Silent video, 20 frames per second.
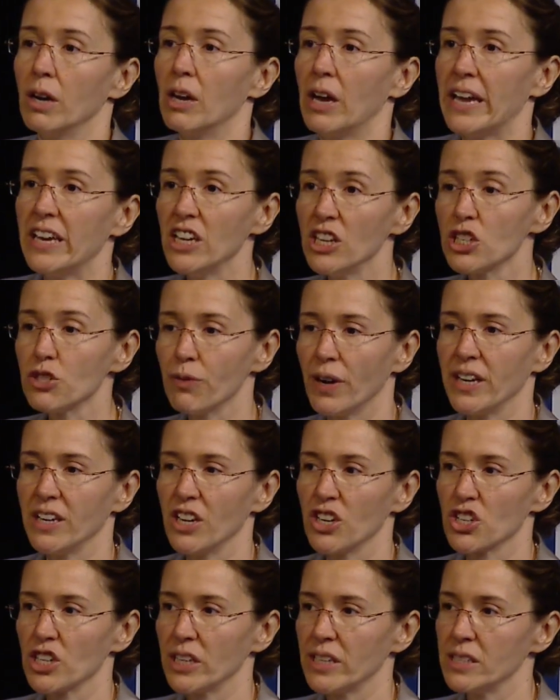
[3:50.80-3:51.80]
each
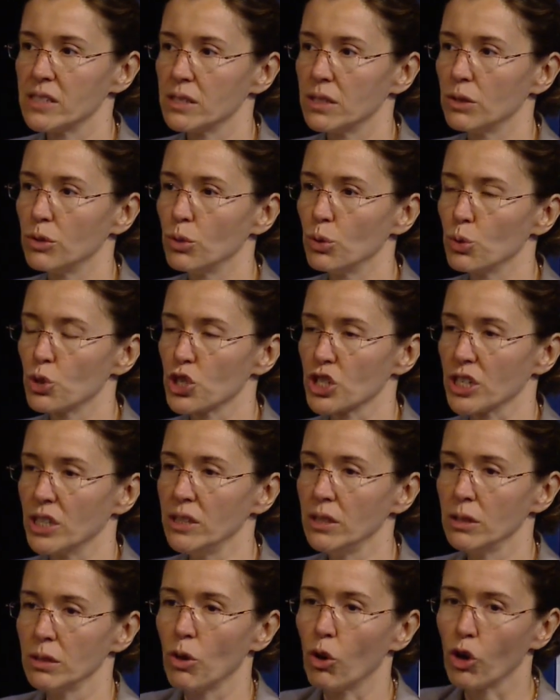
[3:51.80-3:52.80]
financial
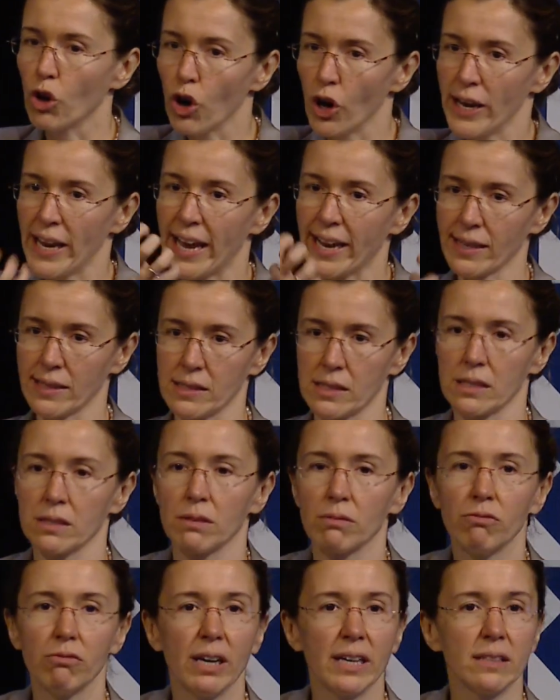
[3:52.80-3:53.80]
institution collects
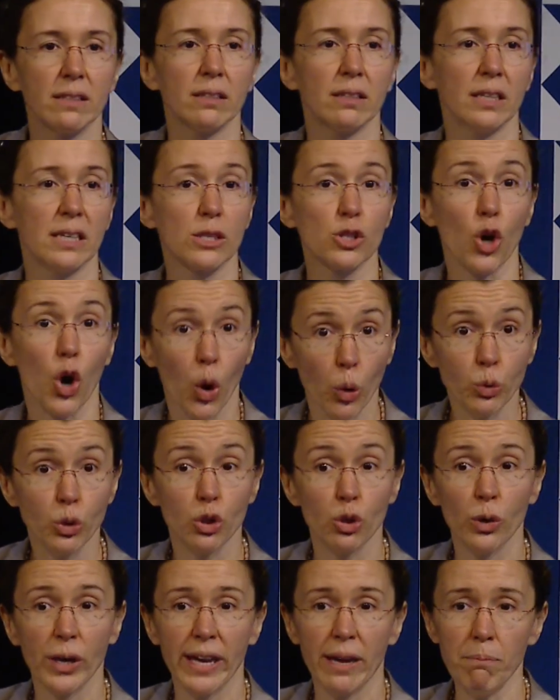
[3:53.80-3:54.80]
what is owed
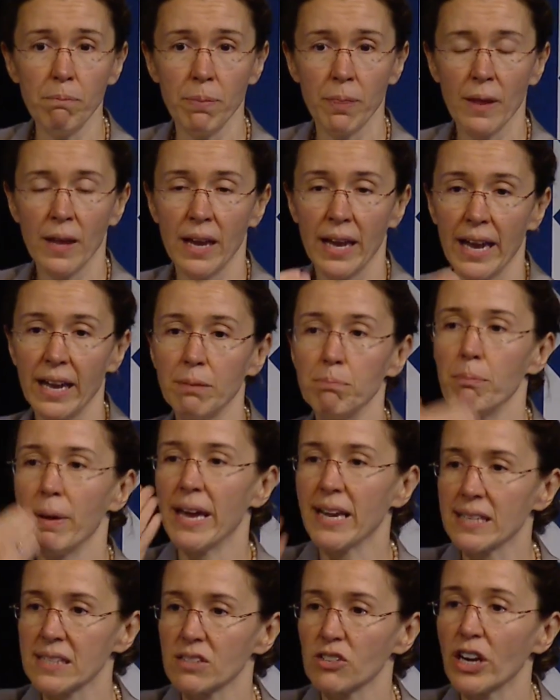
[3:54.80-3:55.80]
to him and
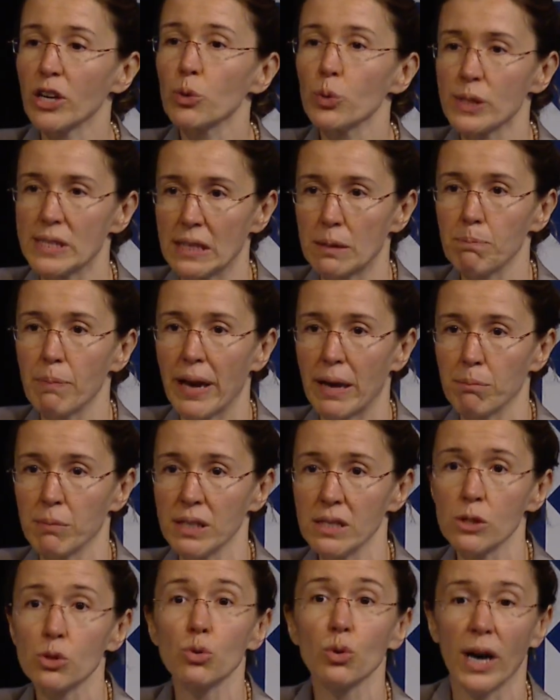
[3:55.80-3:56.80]
makes requisite
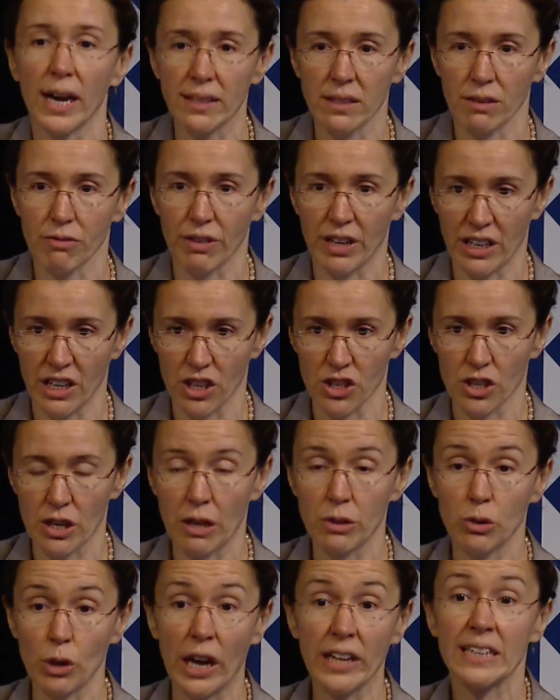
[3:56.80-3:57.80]
payments to other
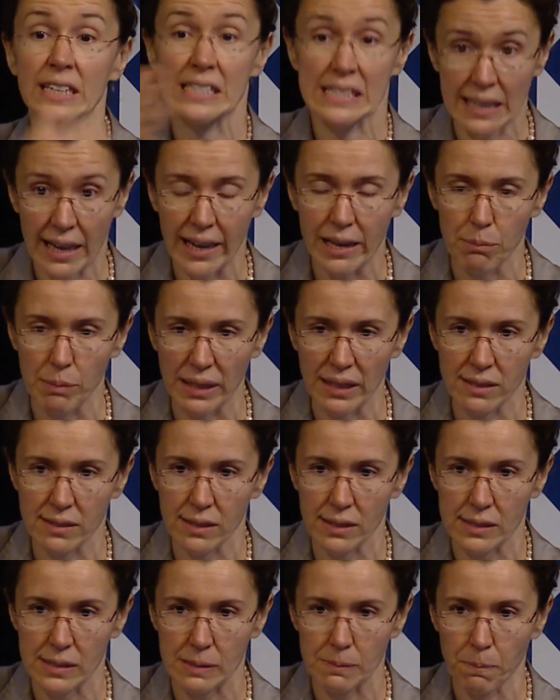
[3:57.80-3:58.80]
finan- on its
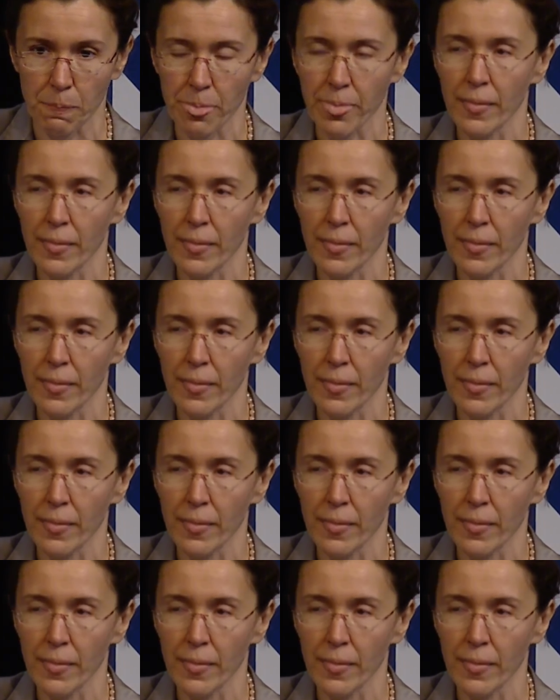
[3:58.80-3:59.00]
liabilities.